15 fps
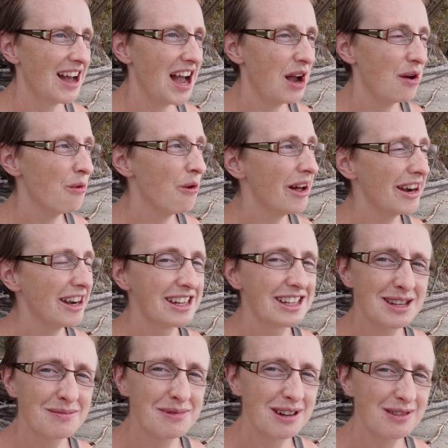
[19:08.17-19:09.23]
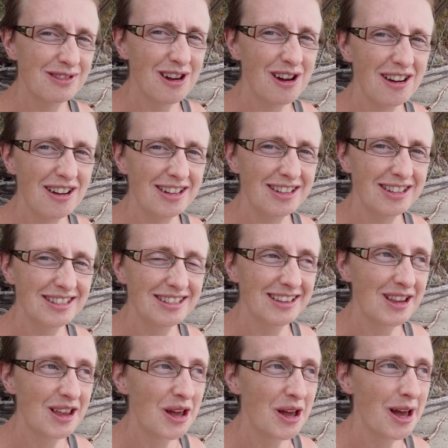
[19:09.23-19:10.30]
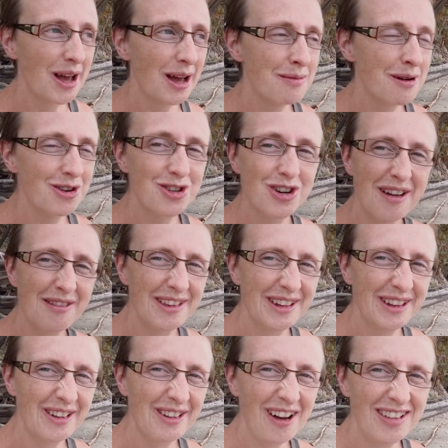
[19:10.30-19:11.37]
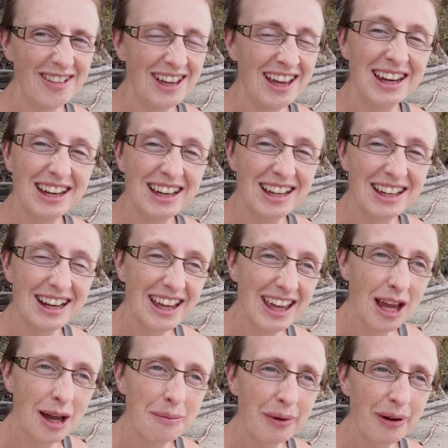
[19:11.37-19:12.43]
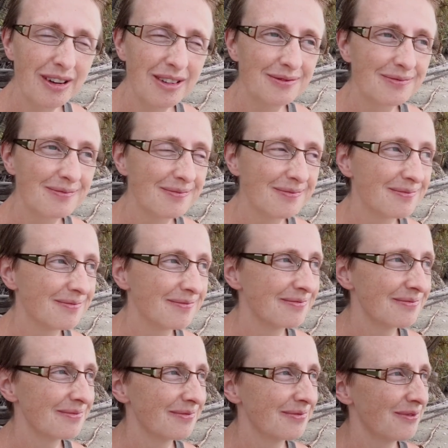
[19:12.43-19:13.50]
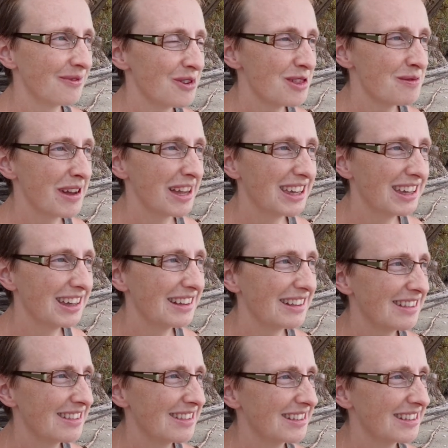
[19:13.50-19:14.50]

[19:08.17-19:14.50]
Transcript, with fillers: I wanted it to be a vlog about traveling across Canada in a camper with my kids.